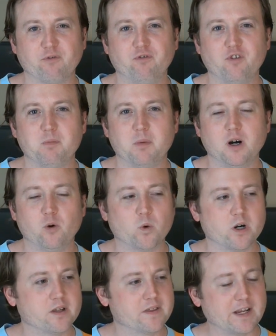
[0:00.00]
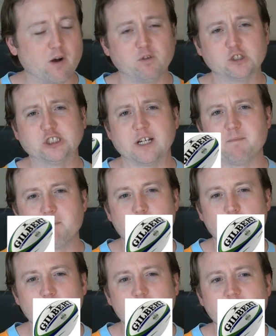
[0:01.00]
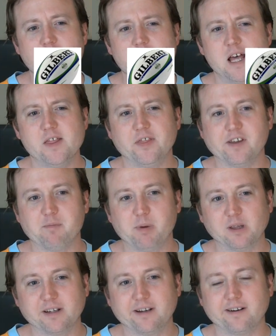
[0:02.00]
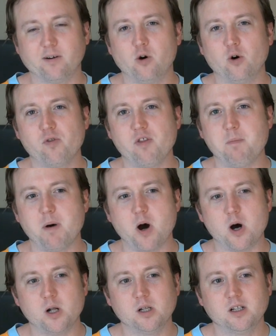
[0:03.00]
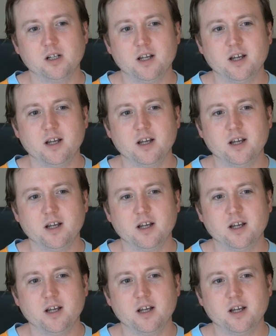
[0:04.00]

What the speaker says: football were the oval-shaped ball, the ability to hold the ball,